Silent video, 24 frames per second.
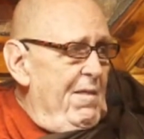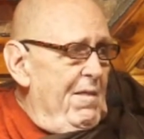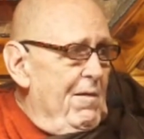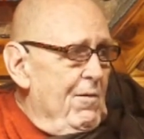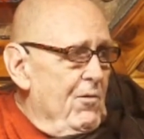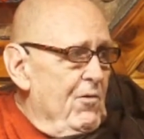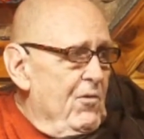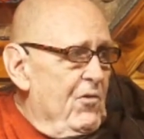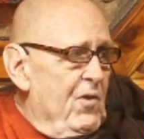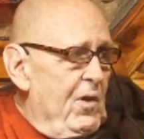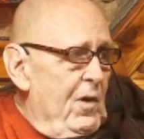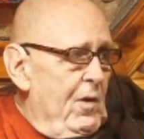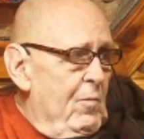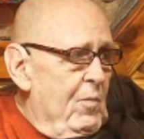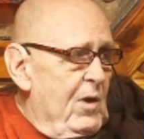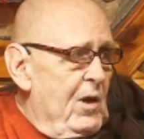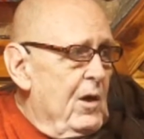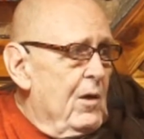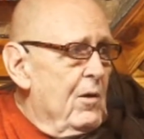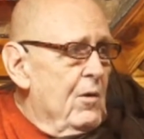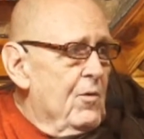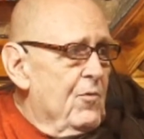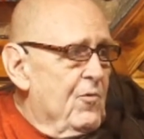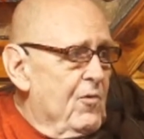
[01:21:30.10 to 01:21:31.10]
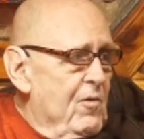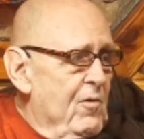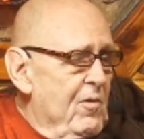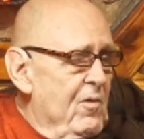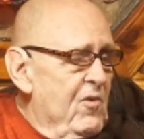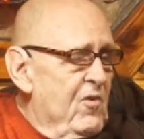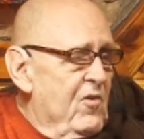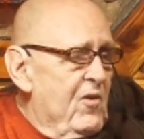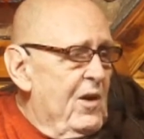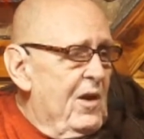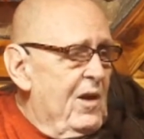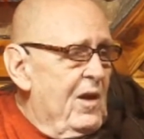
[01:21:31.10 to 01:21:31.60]
There are some
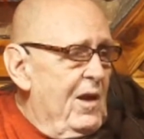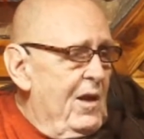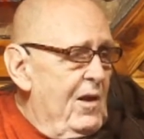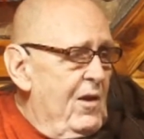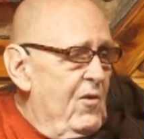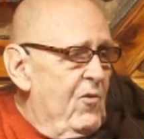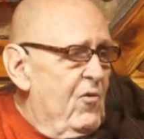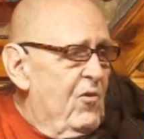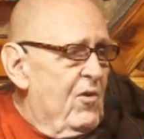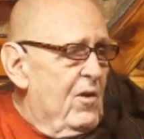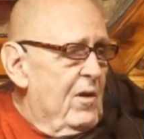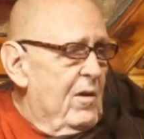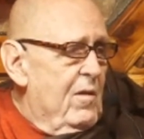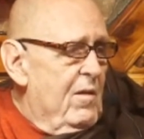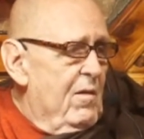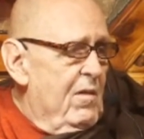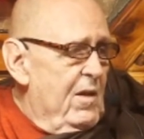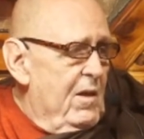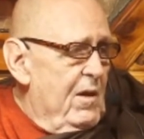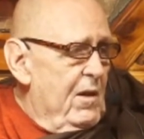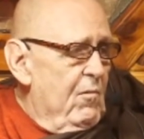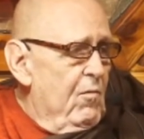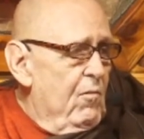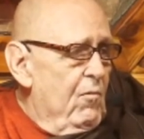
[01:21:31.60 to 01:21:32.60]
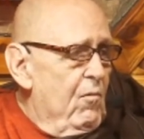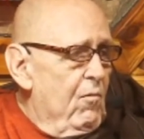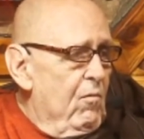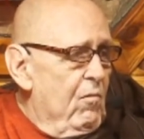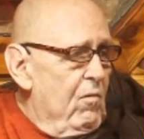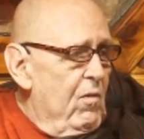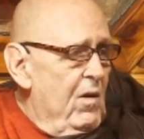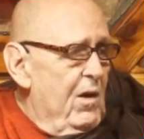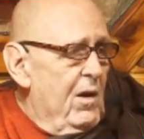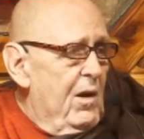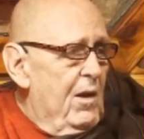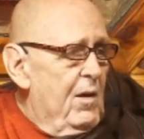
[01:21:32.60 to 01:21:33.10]
cultures in Asia that
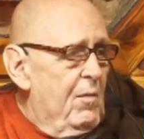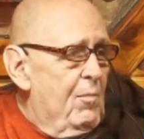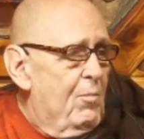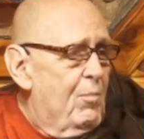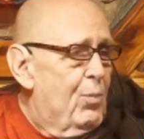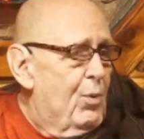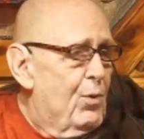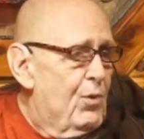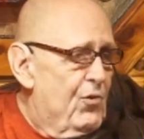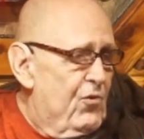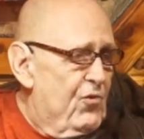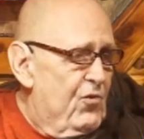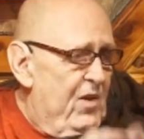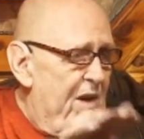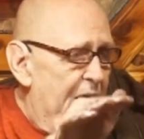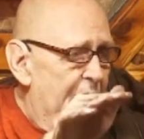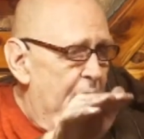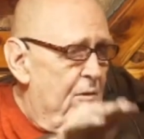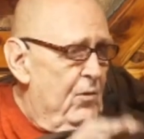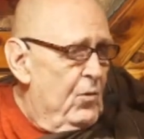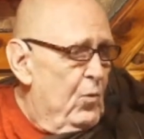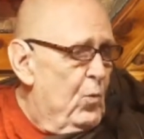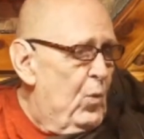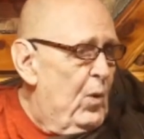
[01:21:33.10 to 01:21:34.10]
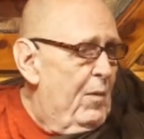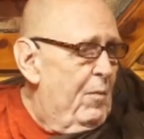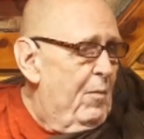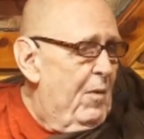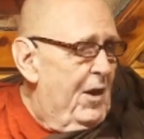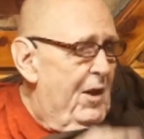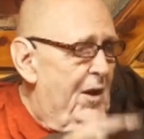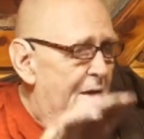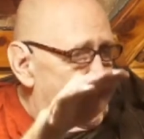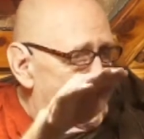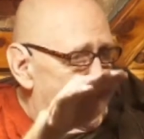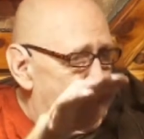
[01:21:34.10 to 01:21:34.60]
really push down
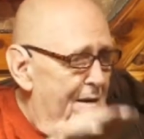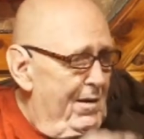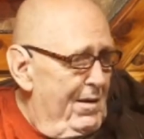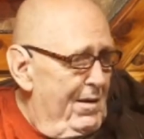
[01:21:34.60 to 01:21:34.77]
women,